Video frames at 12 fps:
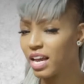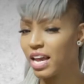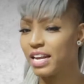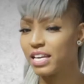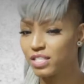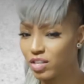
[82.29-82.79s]

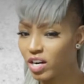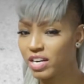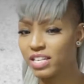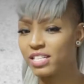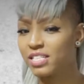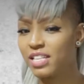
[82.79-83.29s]
and as an
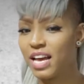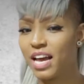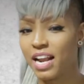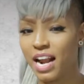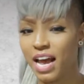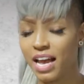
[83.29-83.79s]
artist
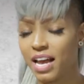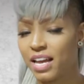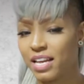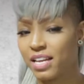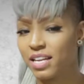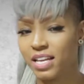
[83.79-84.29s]
that
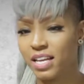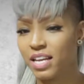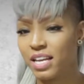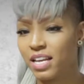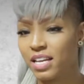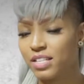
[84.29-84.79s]

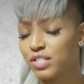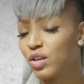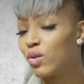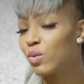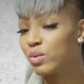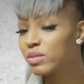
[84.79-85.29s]

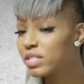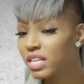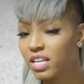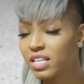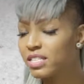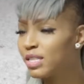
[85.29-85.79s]
so
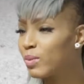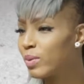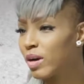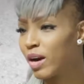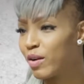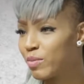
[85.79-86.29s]
singing
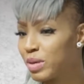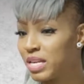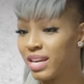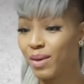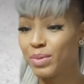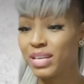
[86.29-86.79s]
contemporary
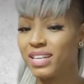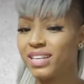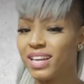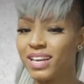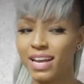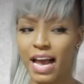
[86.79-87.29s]
R&B, I mean,
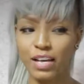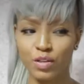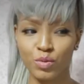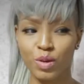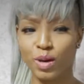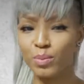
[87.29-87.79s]
like I
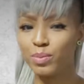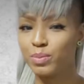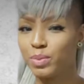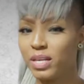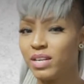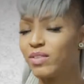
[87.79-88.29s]
grew up
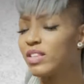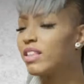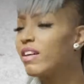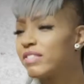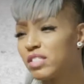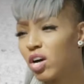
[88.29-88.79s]
hearing
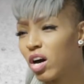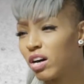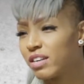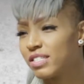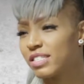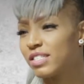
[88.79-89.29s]
love
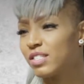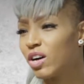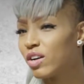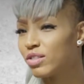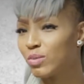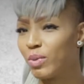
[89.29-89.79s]
songs and
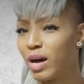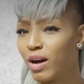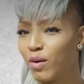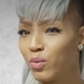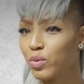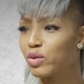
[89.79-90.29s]
songs
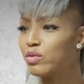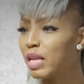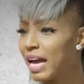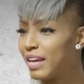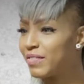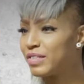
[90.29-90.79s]
about real
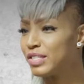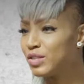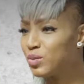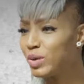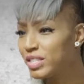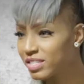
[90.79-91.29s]
life and
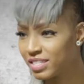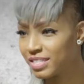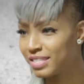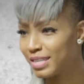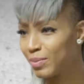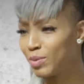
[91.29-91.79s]

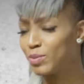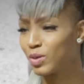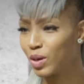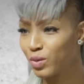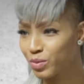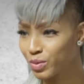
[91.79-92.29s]
situations that people
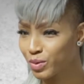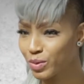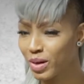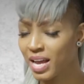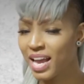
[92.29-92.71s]
go through.